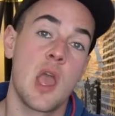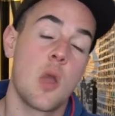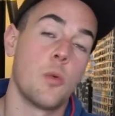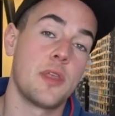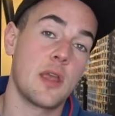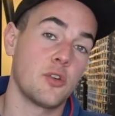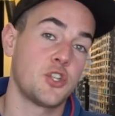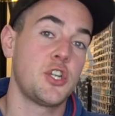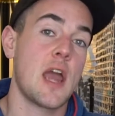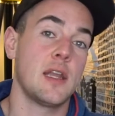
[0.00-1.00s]
where they are
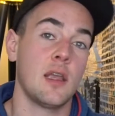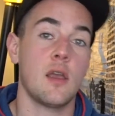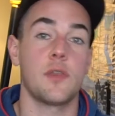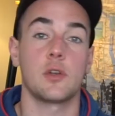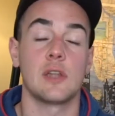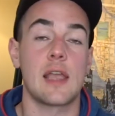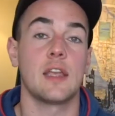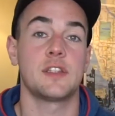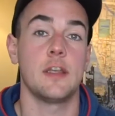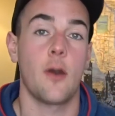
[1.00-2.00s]
shedding their
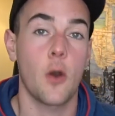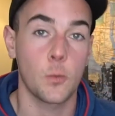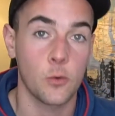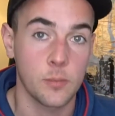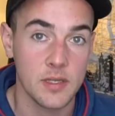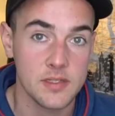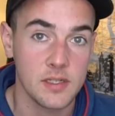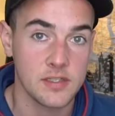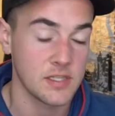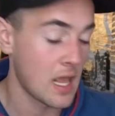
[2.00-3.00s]
legacy hardware
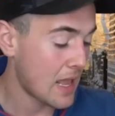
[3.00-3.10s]
business